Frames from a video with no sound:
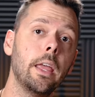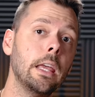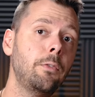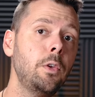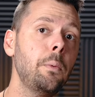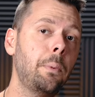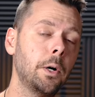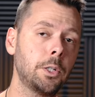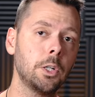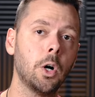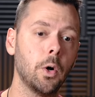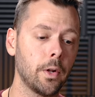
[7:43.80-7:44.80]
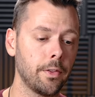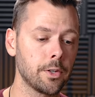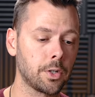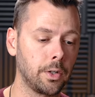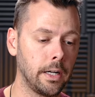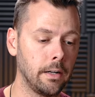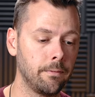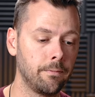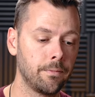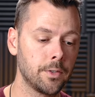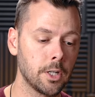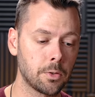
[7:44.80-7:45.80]
if you push and hold on the screen,
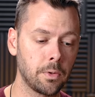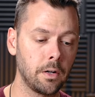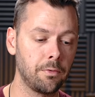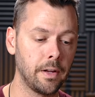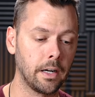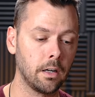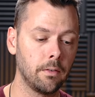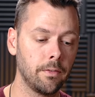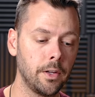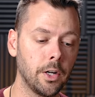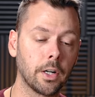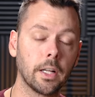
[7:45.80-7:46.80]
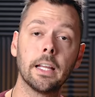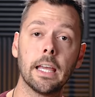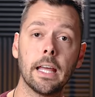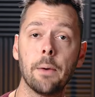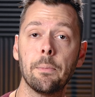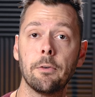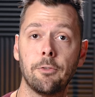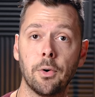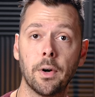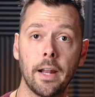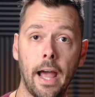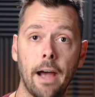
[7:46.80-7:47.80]
just with your finger, you're gonna get a
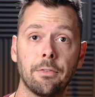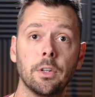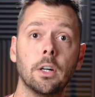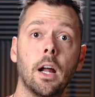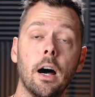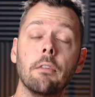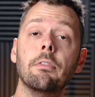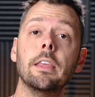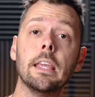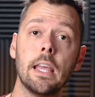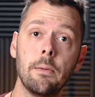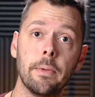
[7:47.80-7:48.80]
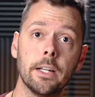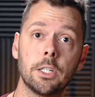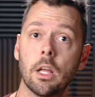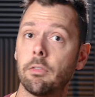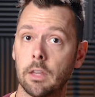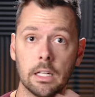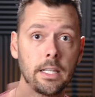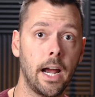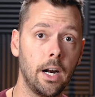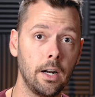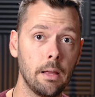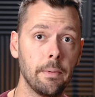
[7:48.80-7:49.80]
before and after of the image, of the
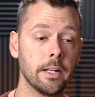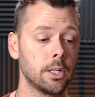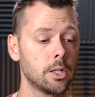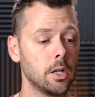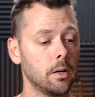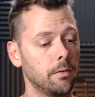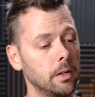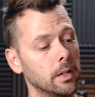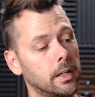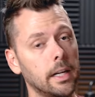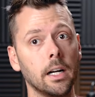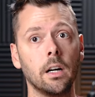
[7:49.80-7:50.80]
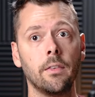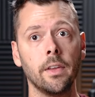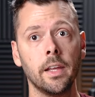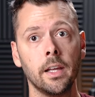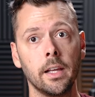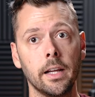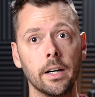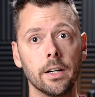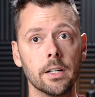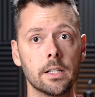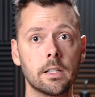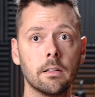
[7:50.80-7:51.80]
entire image. So if you look here, here
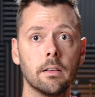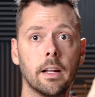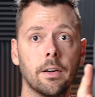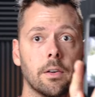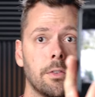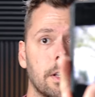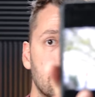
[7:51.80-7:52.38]
is, I don't know if